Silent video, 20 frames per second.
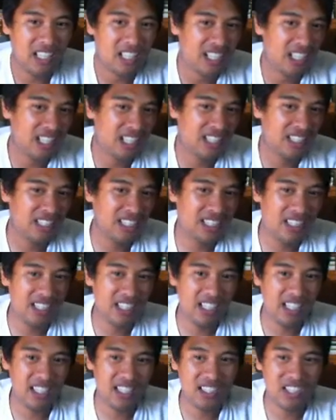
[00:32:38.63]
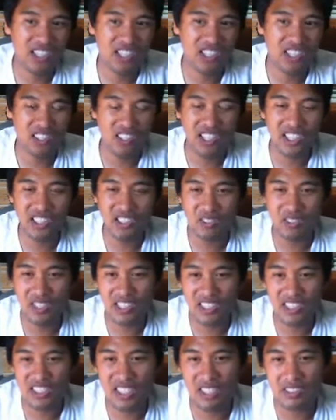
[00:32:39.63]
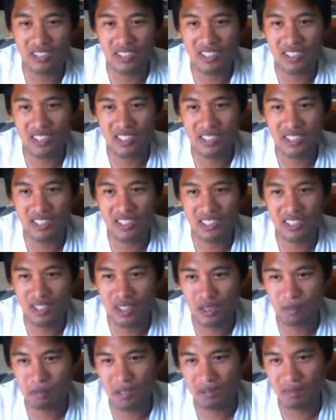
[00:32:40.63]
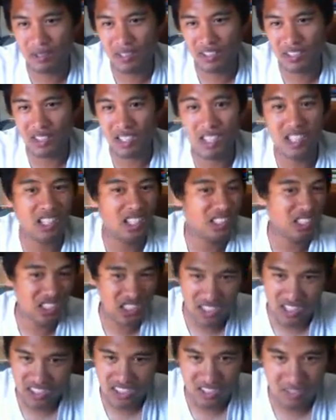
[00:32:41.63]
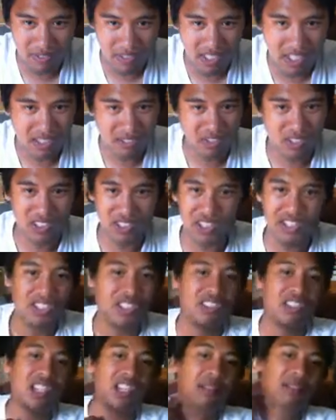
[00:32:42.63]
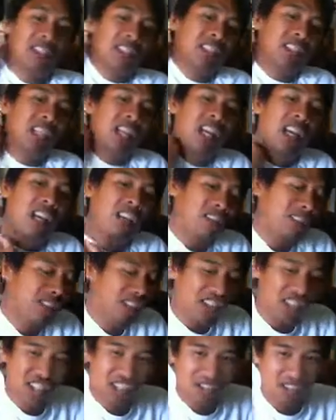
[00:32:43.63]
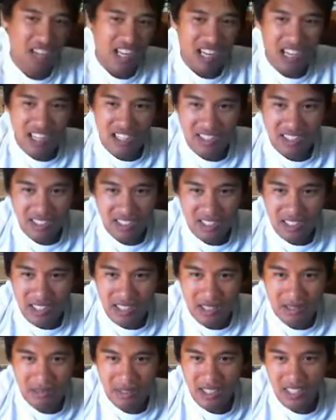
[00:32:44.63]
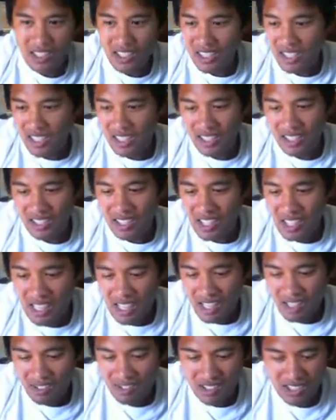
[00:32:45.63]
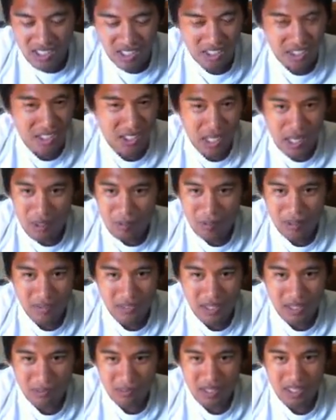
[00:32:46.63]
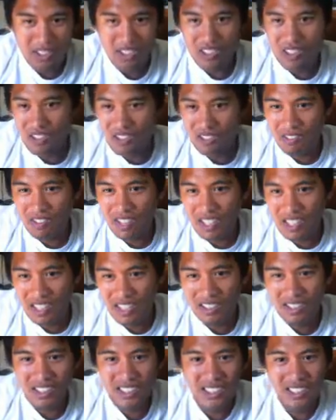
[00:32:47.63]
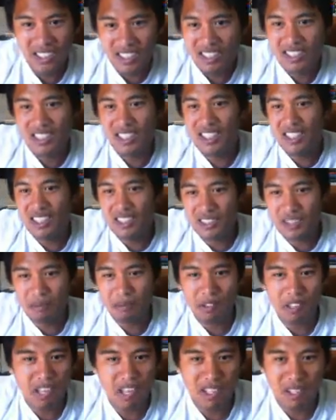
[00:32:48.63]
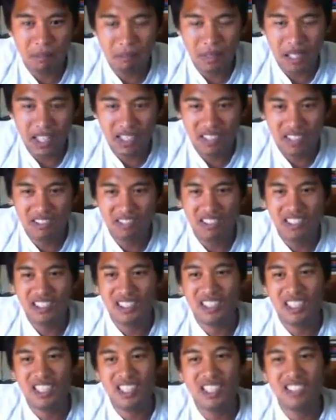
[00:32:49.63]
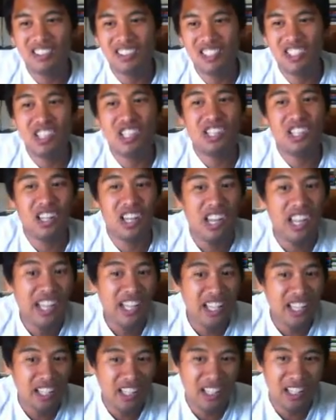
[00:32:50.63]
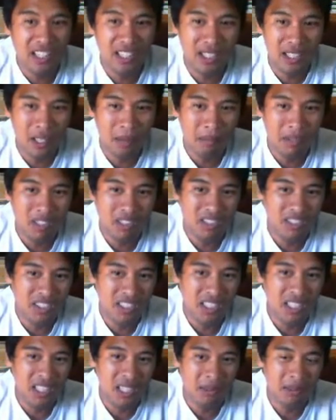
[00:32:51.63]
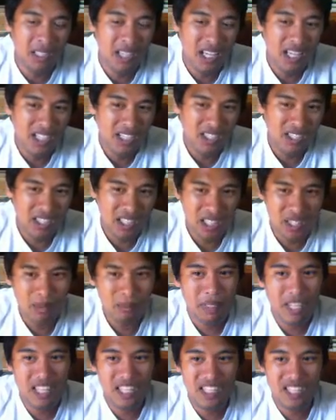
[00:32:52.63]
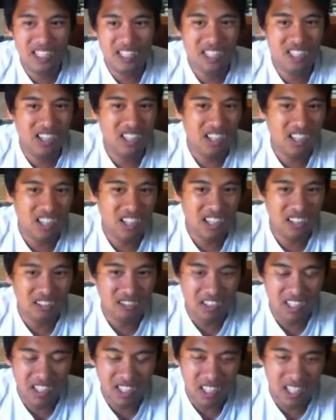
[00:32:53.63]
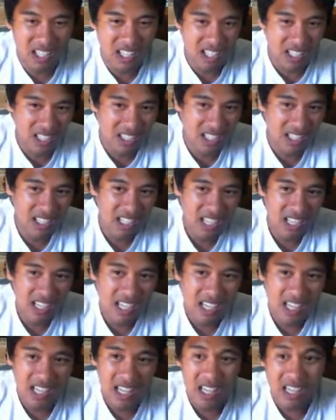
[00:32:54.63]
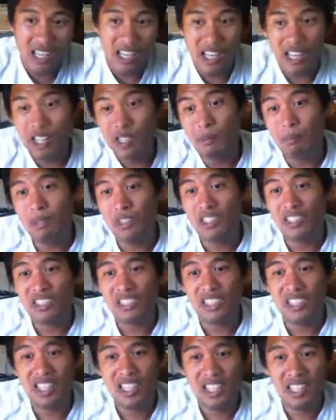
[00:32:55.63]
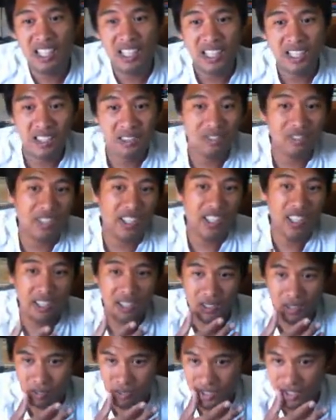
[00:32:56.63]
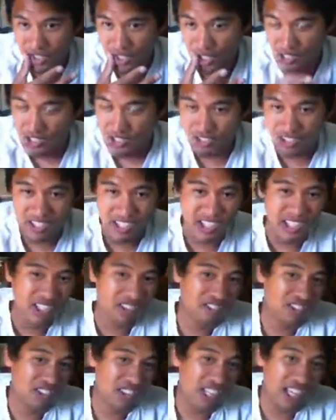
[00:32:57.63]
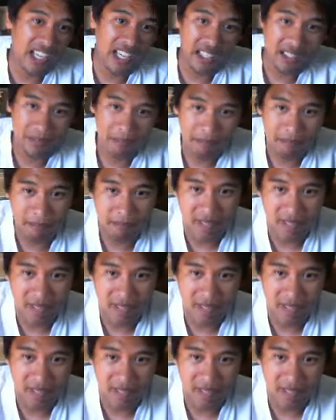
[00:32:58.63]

I think 30-27 is pretty much unjustified for Chico Camus. First round, i mean, Kang was on top of him like the whole round. He did hit some ground and pound. It wasn't like he was just laying on him the whole time, trying to pass his guard and whatnot. I personally had the fight 29-28 for Kang.